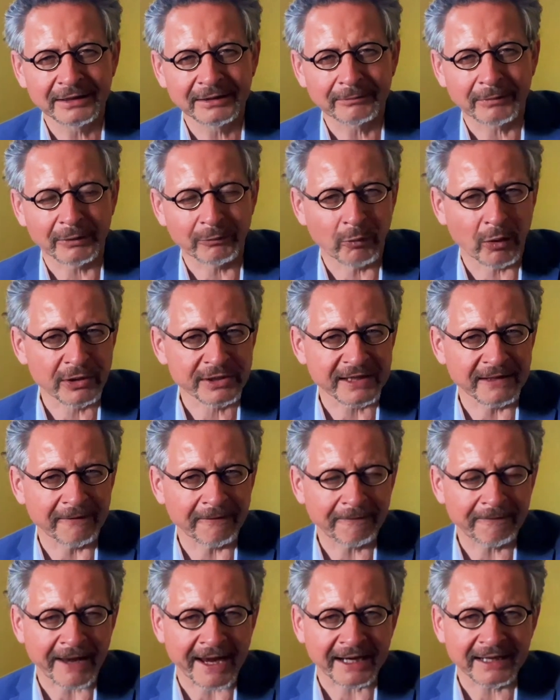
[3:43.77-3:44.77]
but was in
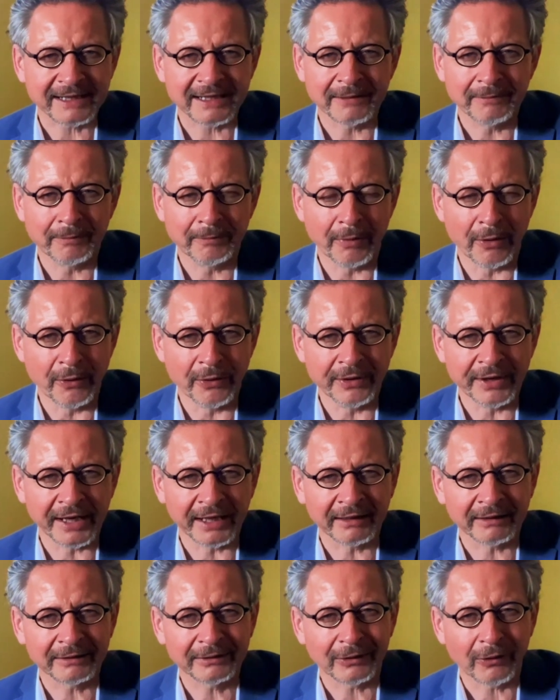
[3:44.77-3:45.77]
fact
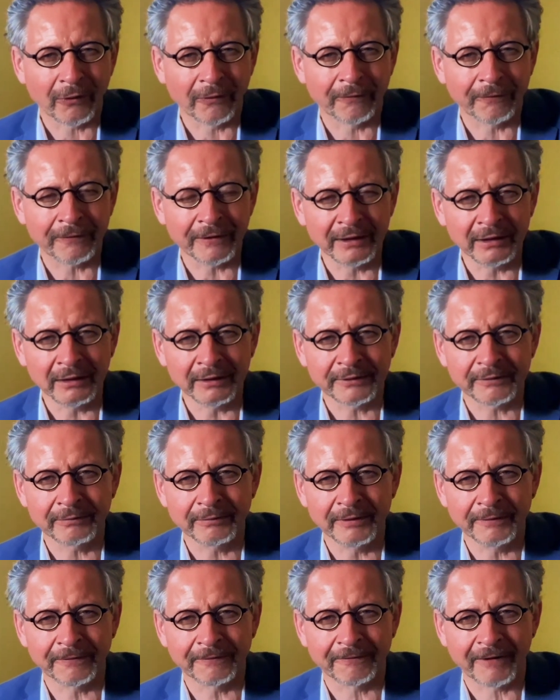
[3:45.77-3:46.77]
burning or filled
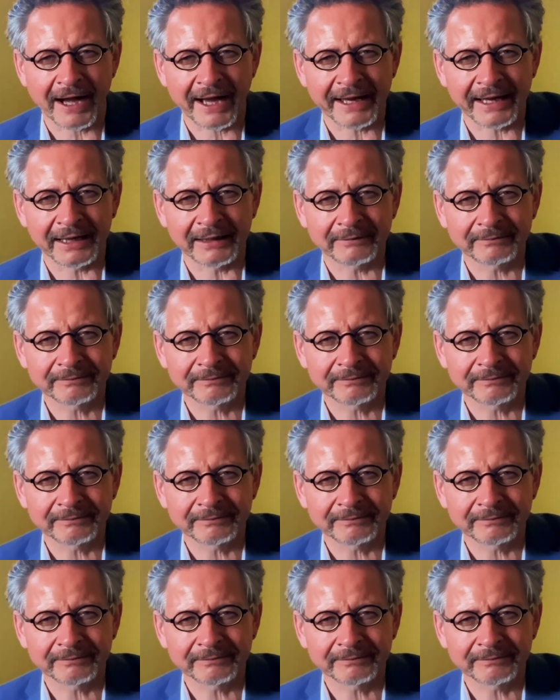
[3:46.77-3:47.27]
with fire.